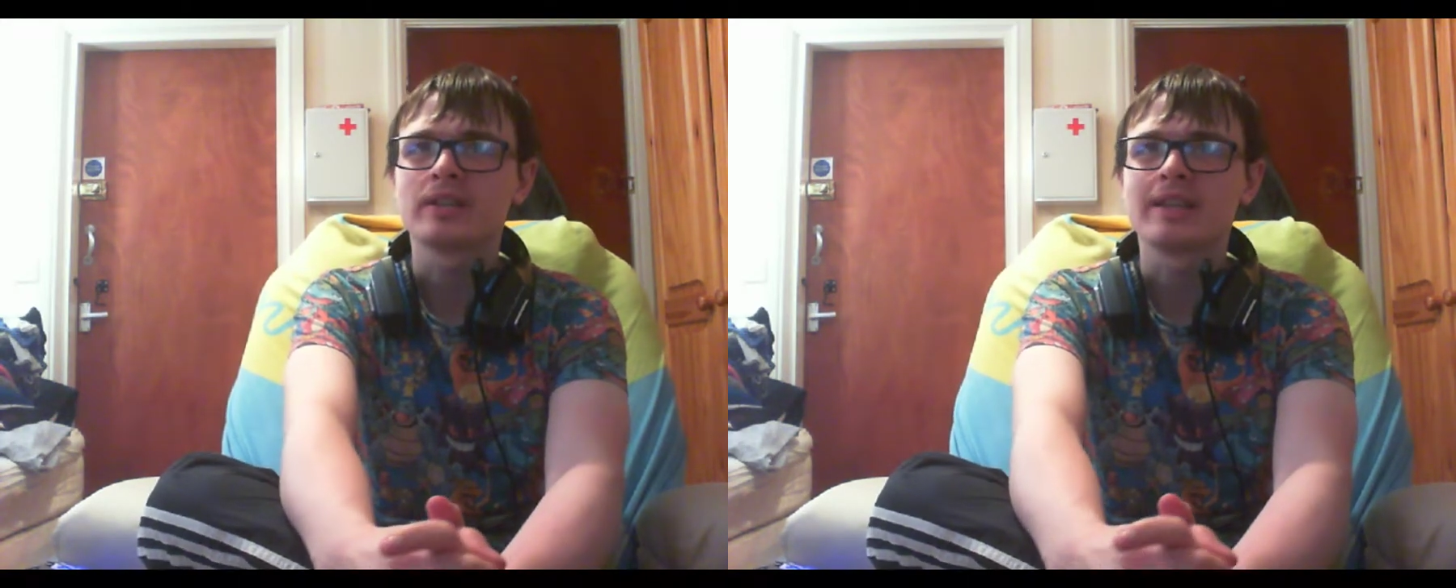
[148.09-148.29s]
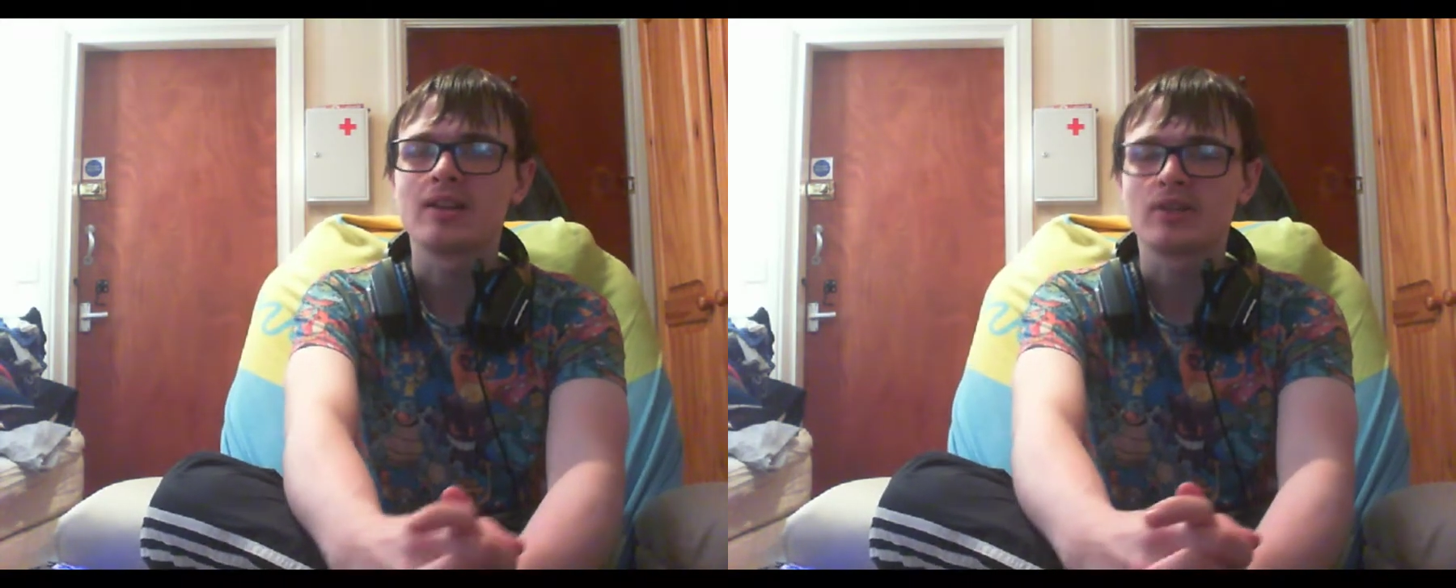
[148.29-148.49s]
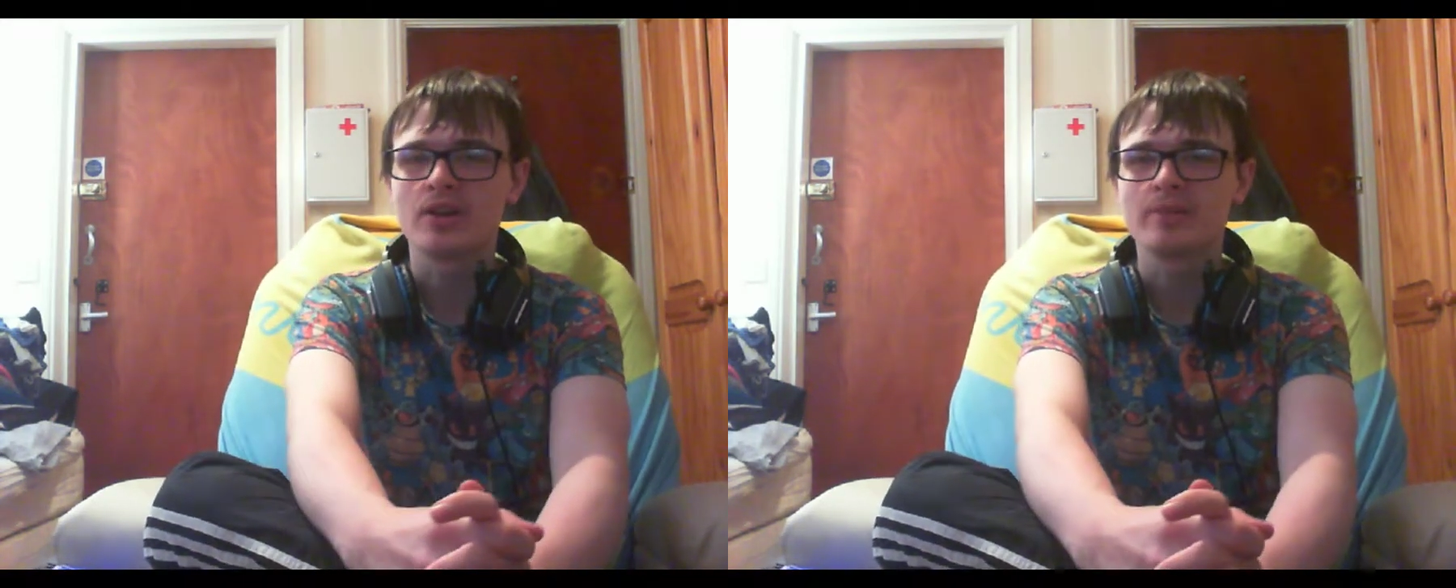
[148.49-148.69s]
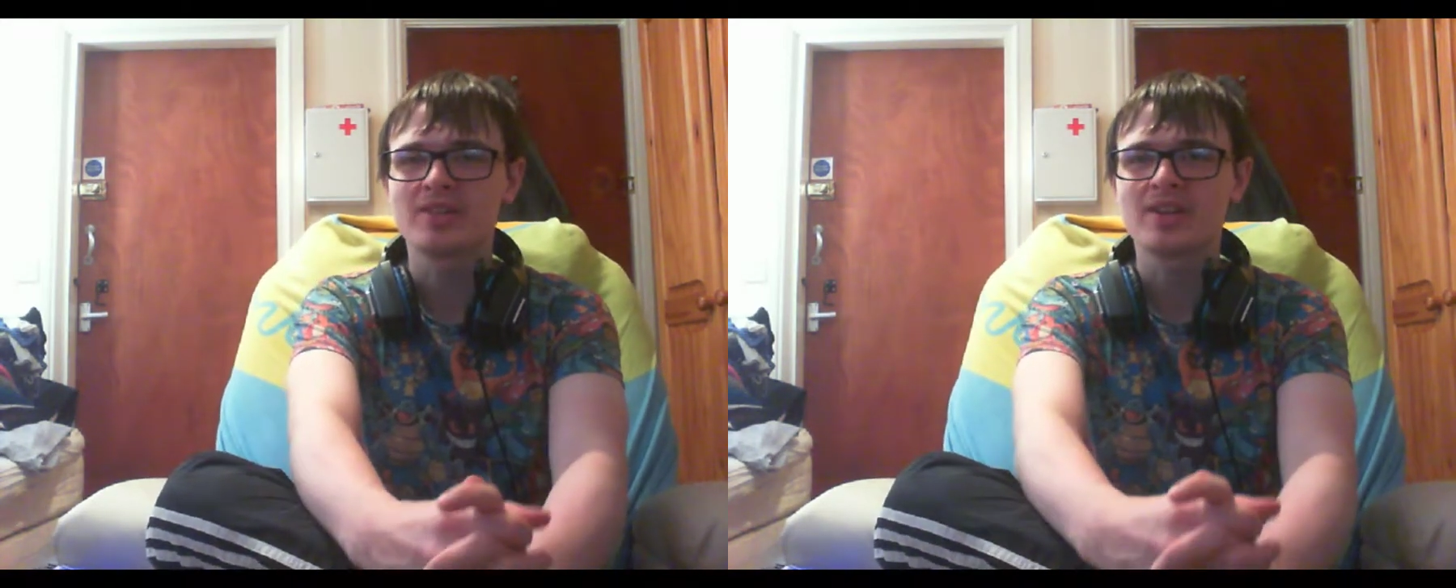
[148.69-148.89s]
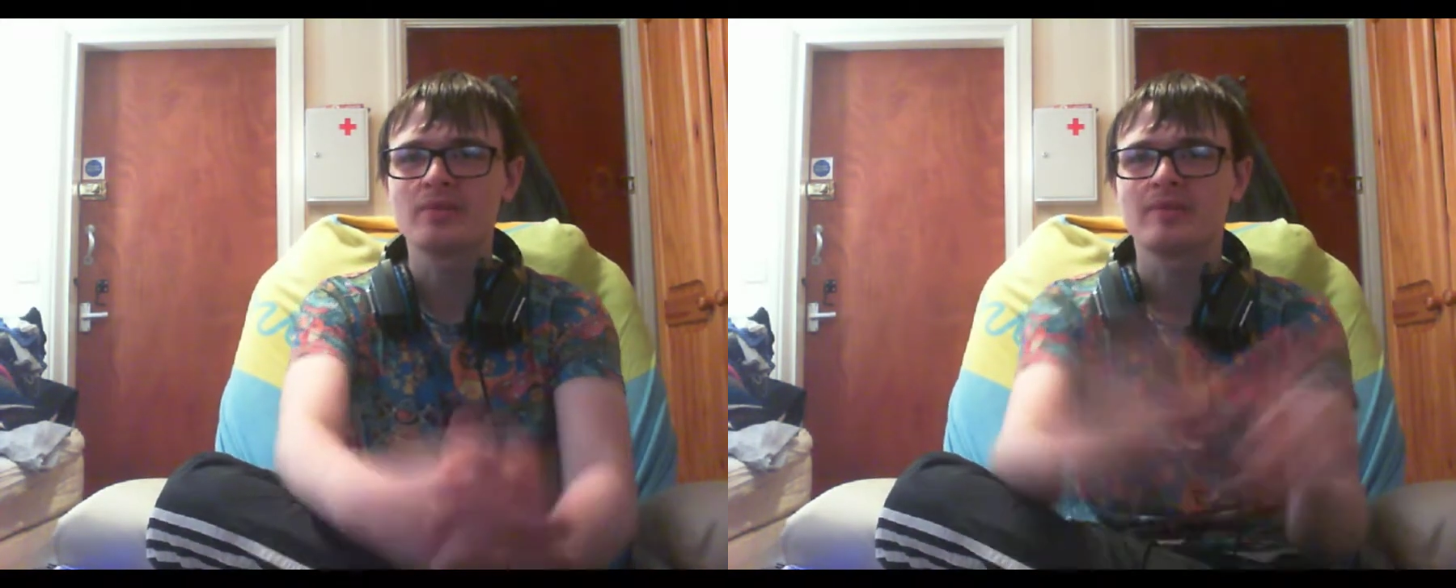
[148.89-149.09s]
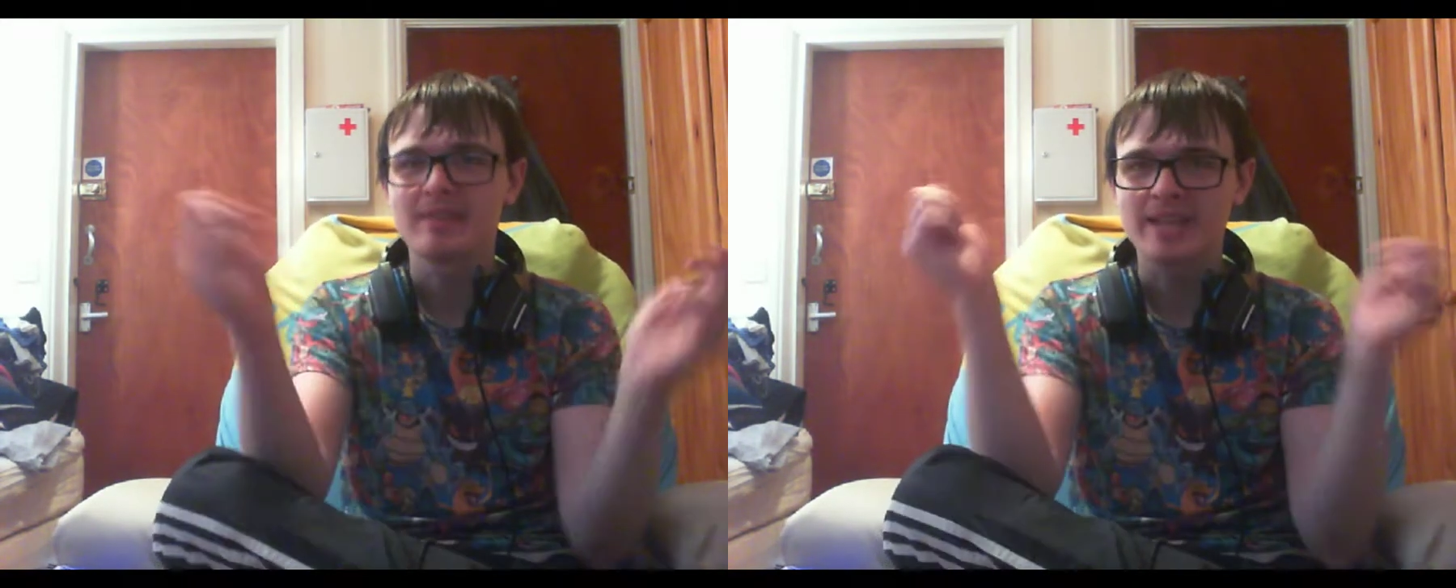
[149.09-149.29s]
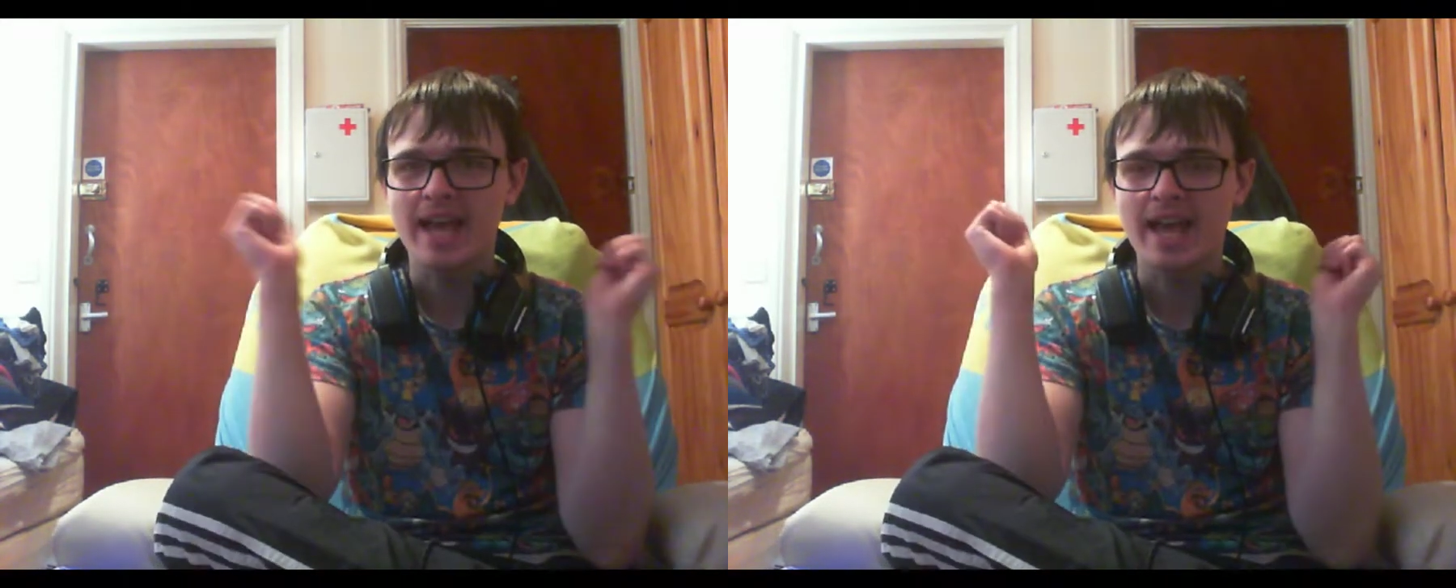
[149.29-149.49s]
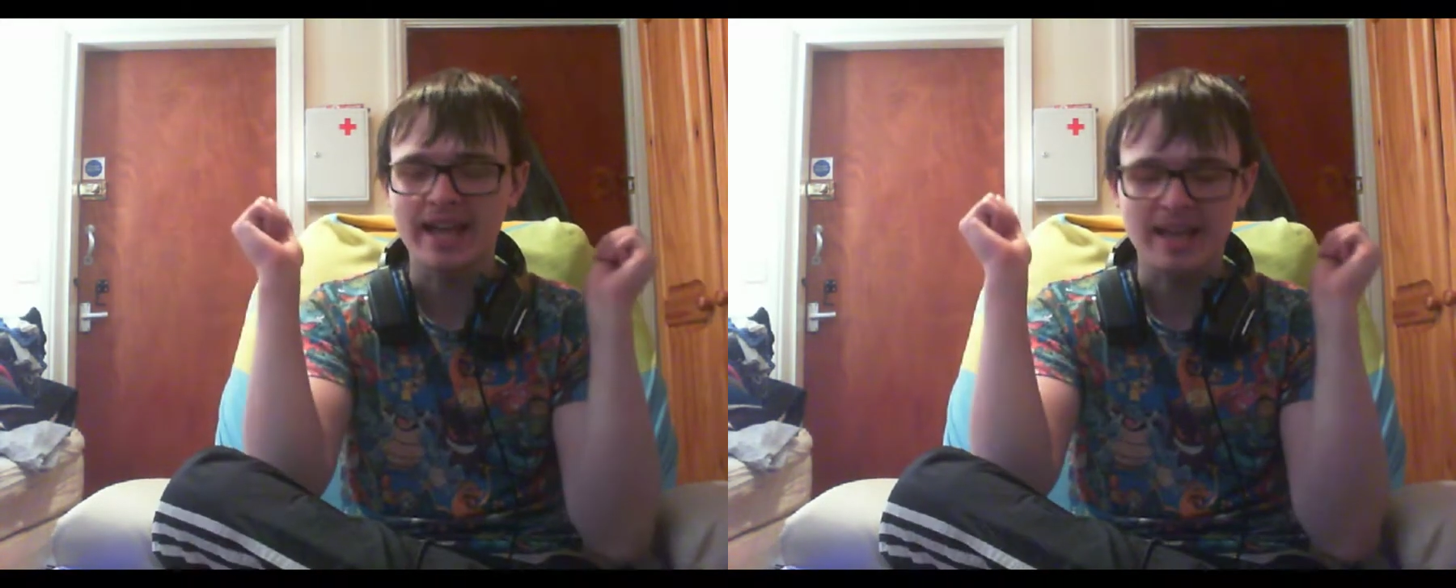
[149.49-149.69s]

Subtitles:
in October, so yeah,